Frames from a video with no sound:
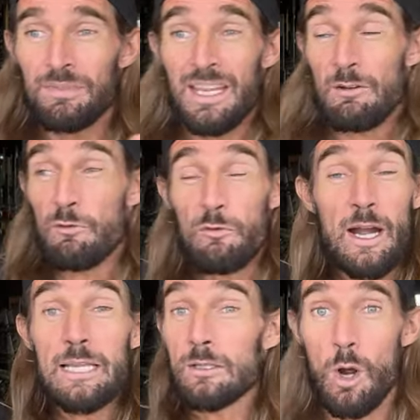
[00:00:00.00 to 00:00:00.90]
and
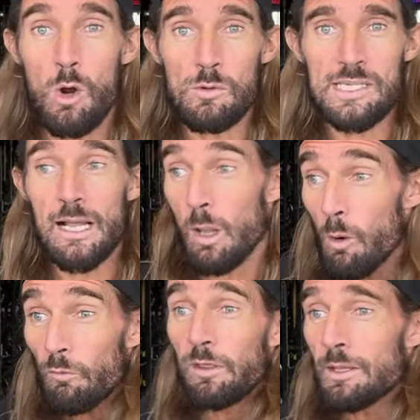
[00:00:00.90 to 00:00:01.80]
find a hotel.
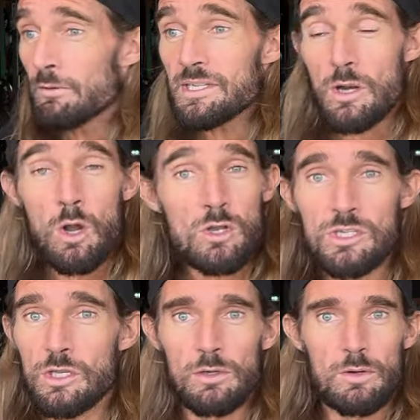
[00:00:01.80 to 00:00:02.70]
Hopefully, there is a
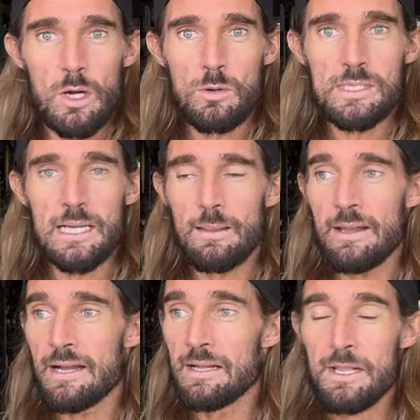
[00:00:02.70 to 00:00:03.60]
hostel or a hotel
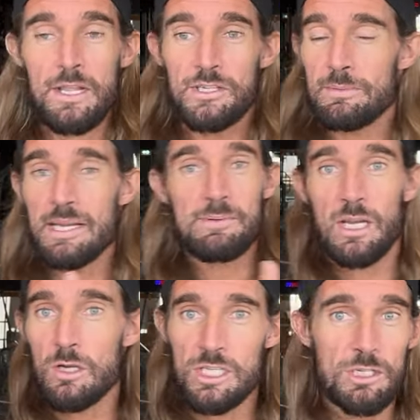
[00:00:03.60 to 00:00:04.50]
there. Sometimes it
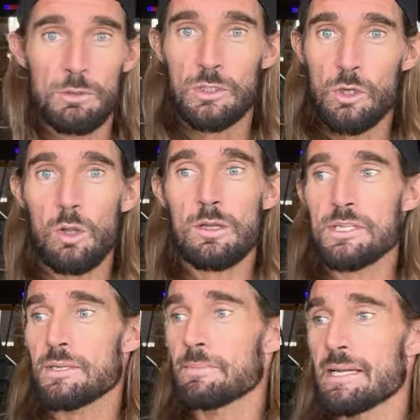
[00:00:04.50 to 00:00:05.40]
costs you a dollar,
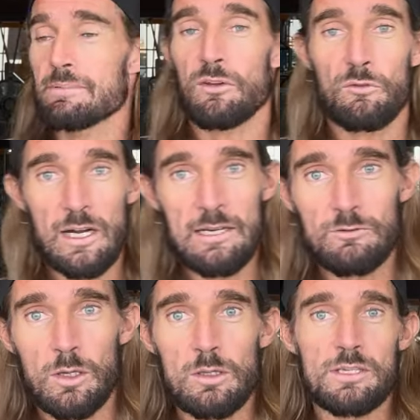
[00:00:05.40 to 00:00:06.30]
sometimes it's
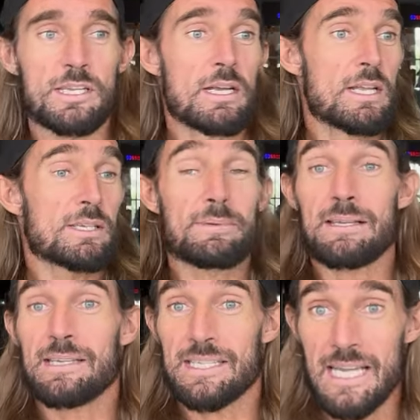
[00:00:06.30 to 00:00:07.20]
$5,
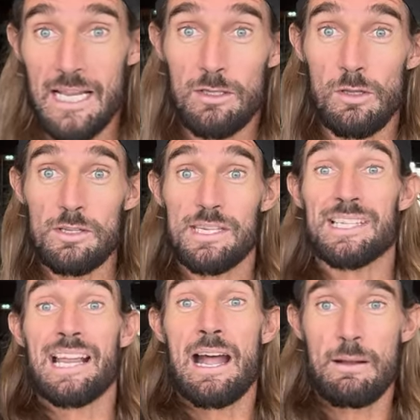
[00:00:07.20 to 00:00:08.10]
sometimes it's $10, and
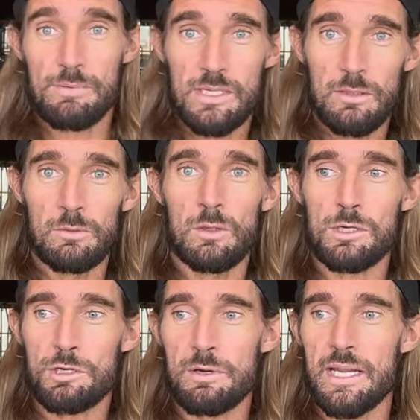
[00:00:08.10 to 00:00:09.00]
it's absolute
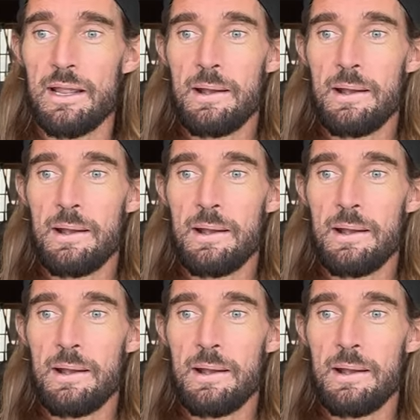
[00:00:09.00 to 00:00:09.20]
luxury